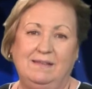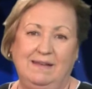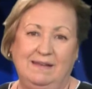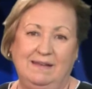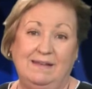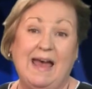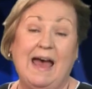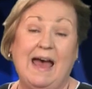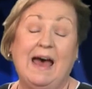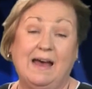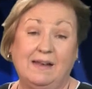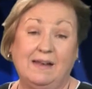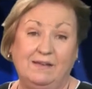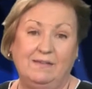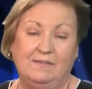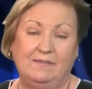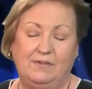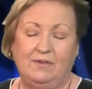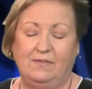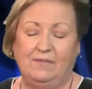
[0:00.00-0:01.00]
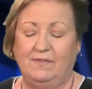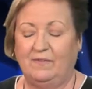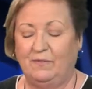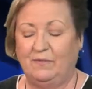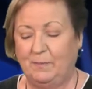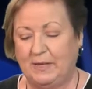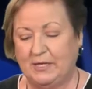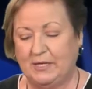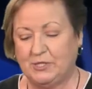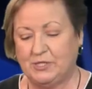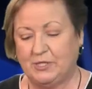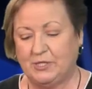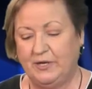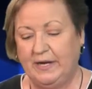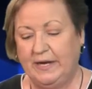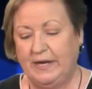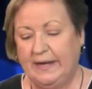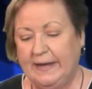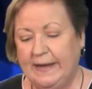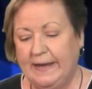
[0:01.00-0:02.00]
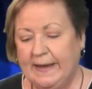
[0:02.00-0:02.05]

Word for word: did add to this picture.